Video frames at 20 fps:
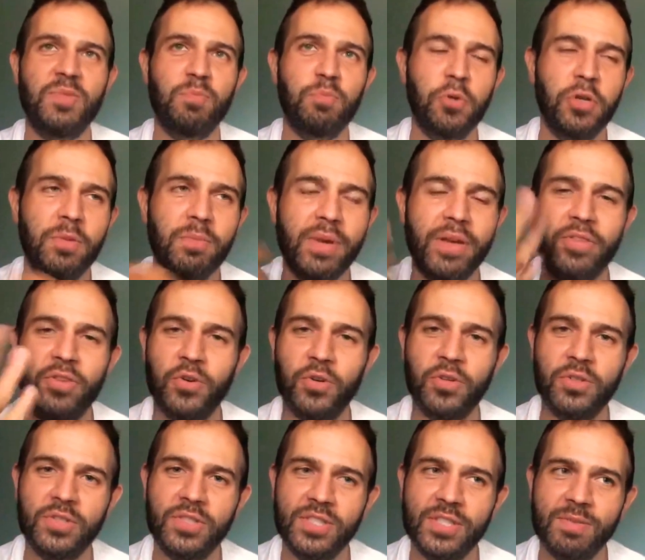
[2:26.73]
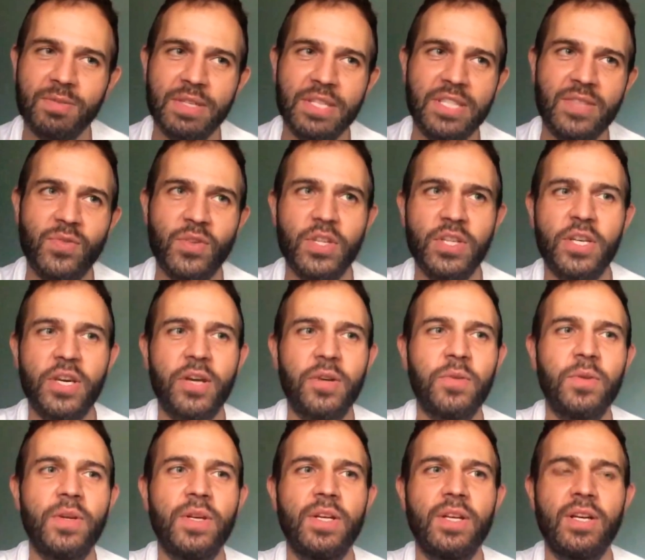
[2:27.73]
putting my thoughts into
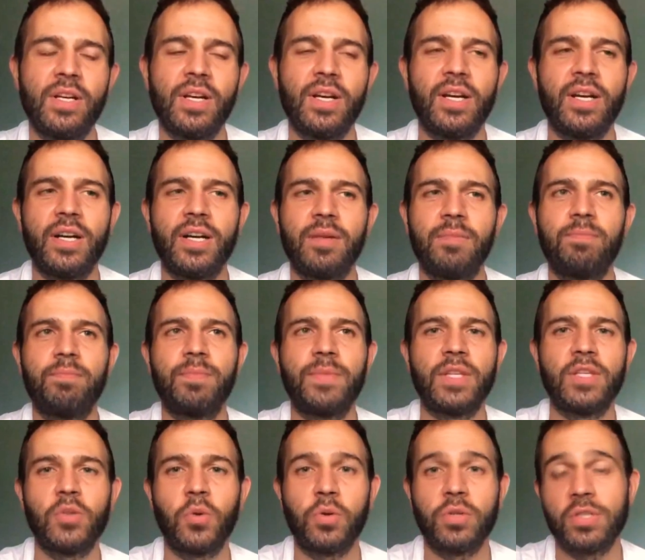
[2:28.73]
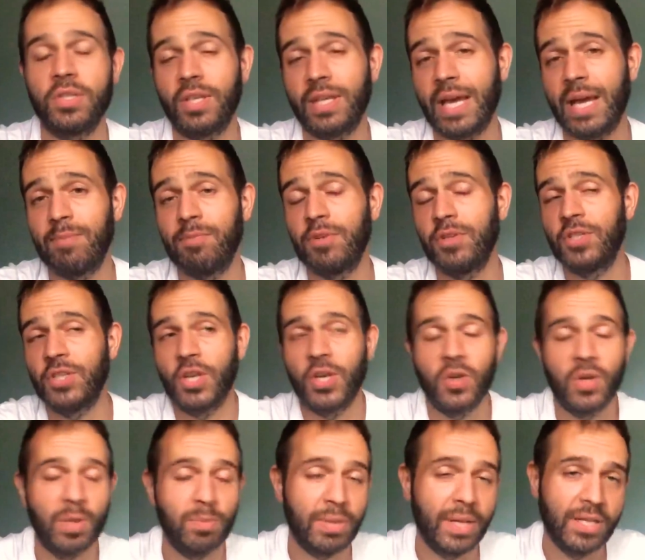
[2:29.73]
video and talking to the camera.
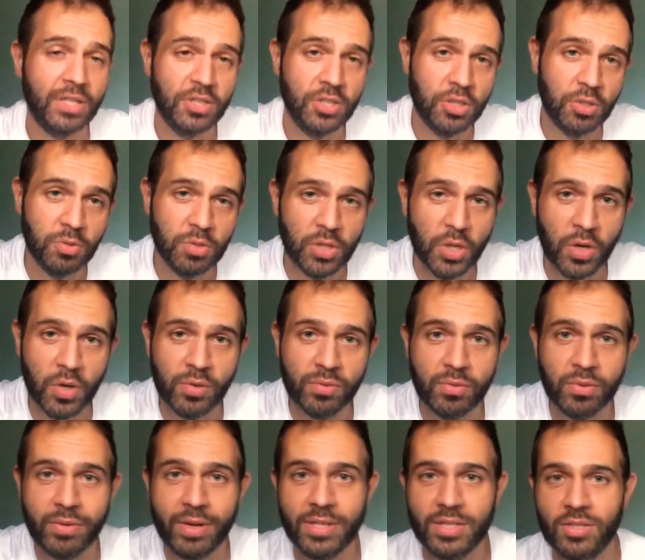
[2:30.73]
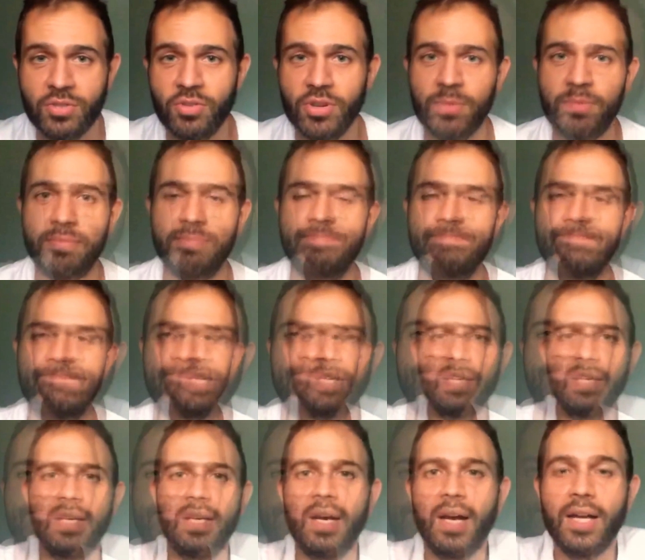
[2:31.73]
So I plan to do so for the rest of the trip.
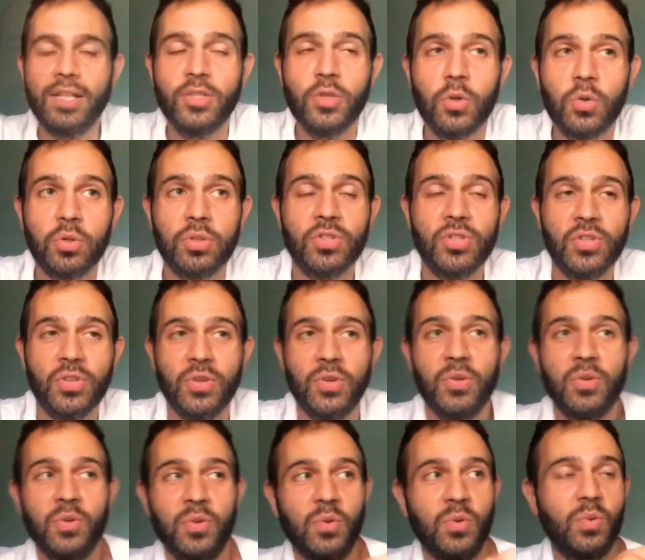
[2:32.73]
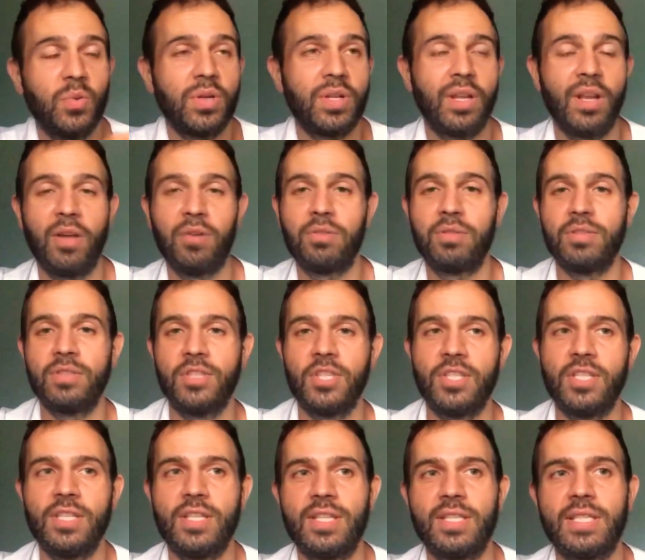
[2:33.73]
I talked to one of the locals
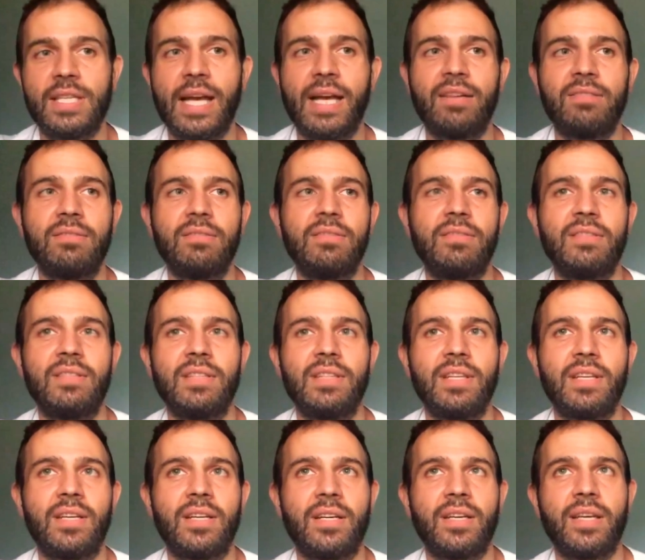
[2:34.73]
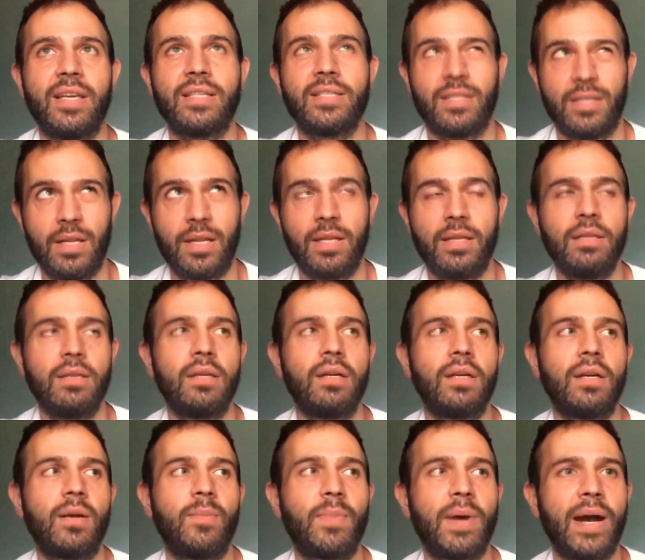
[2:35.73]
just in this town yesterday
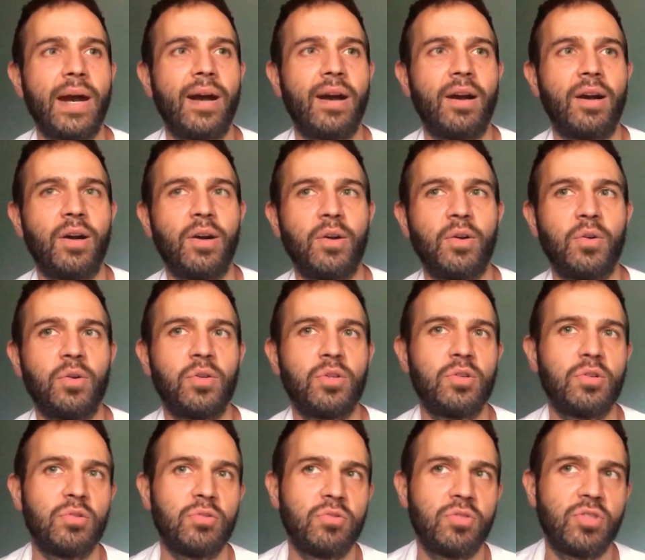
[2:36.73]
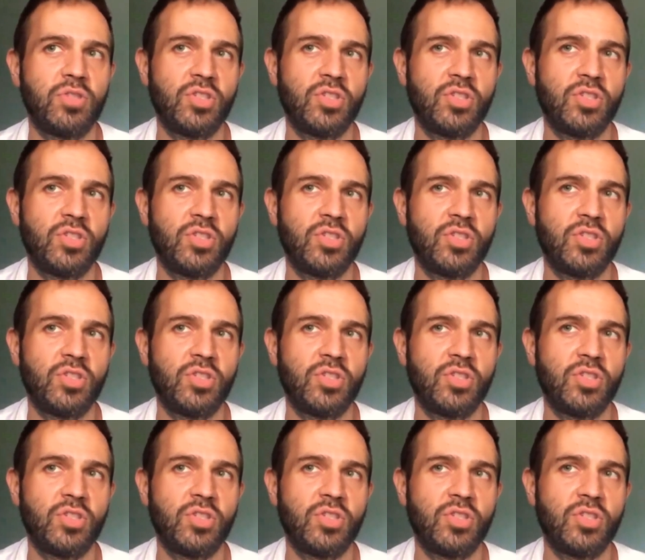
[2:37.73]
about,